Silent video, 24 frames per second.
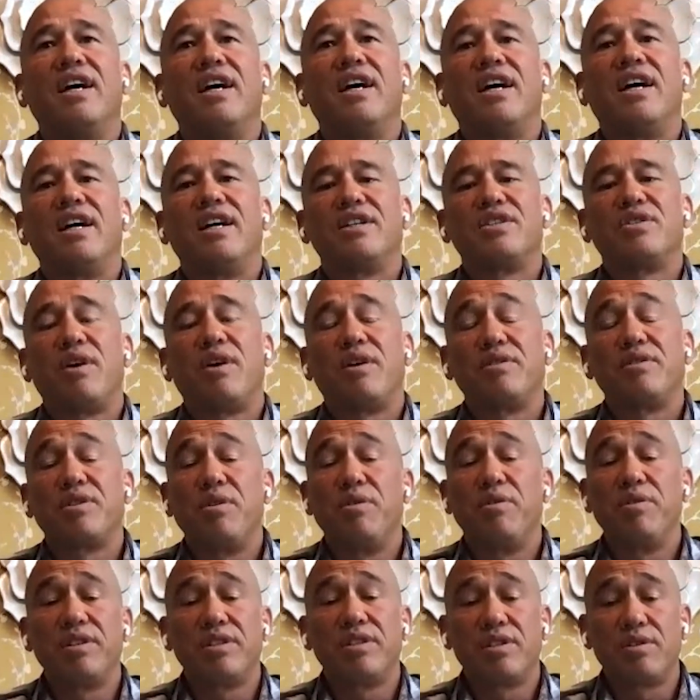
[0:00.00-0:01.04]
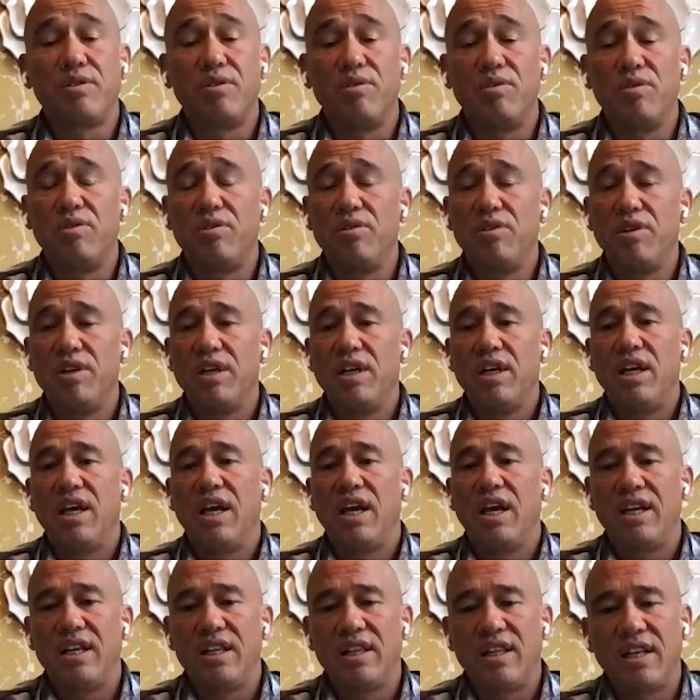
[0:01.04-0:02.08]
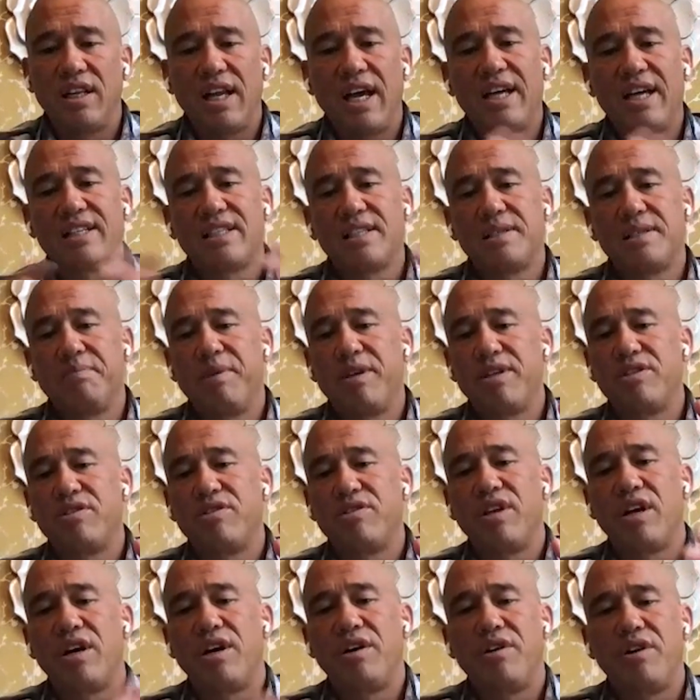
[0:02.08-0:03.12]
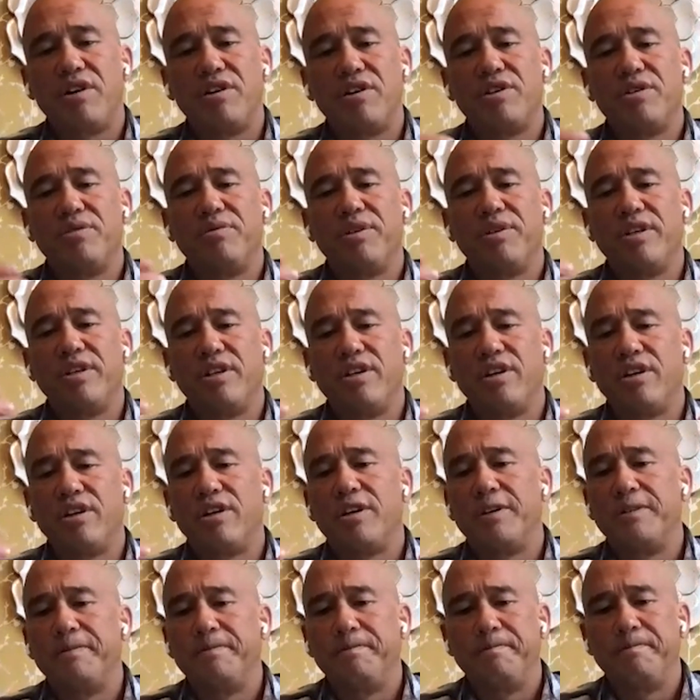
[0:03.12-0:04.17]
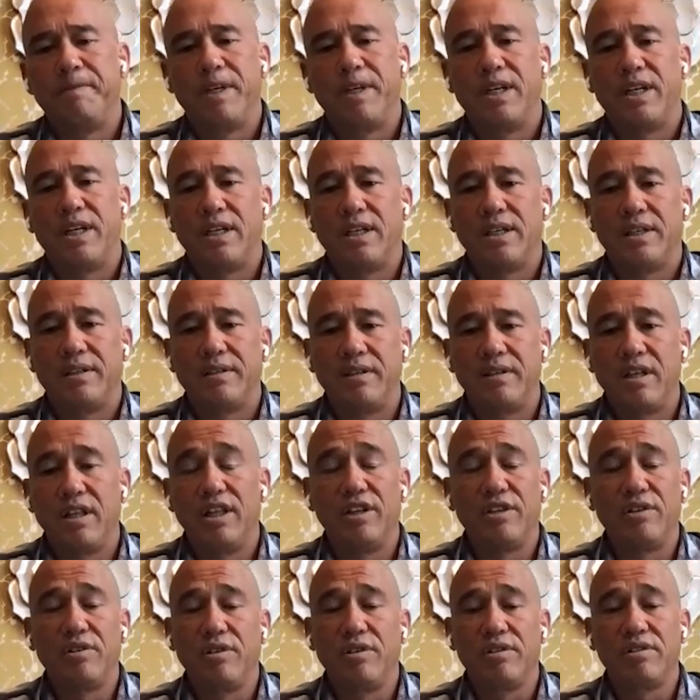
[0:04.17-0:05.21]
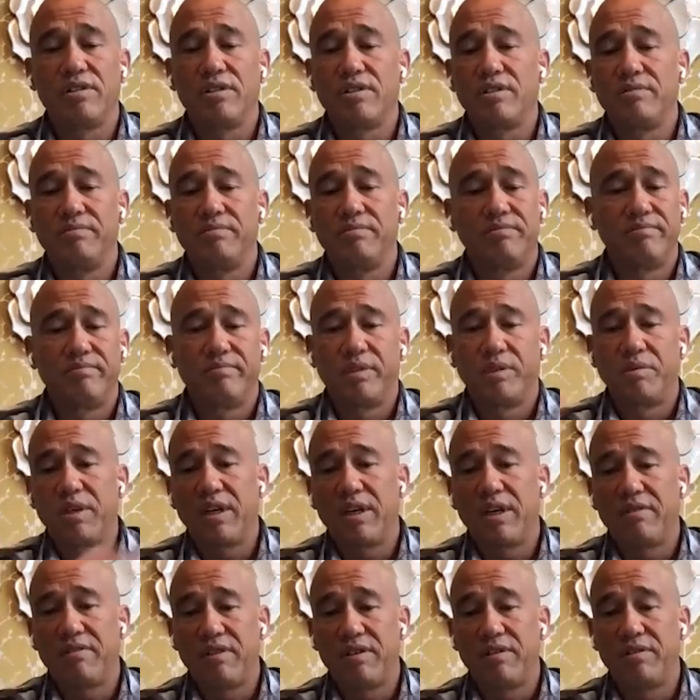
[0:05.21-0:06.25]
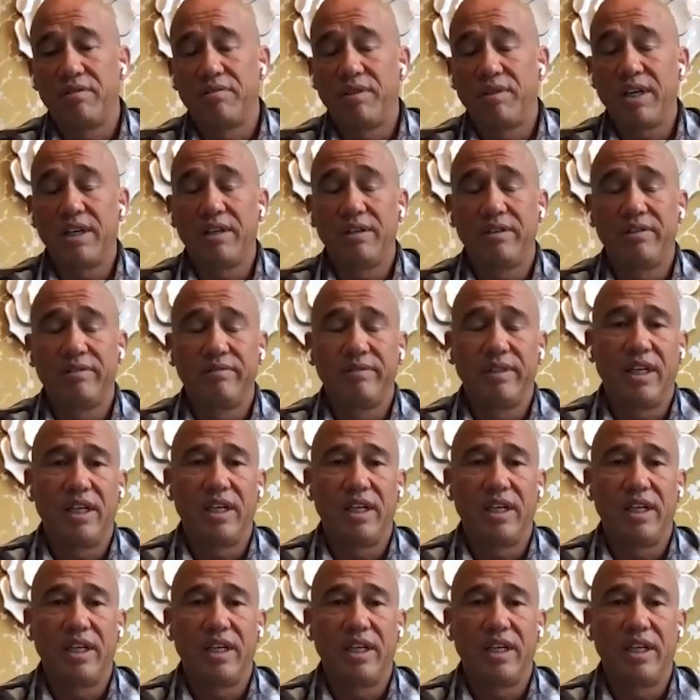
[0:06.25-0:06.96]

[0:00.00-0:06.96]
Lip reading: So I was going to school, and in the last semester there, you're doing your clinicals or whatever, right?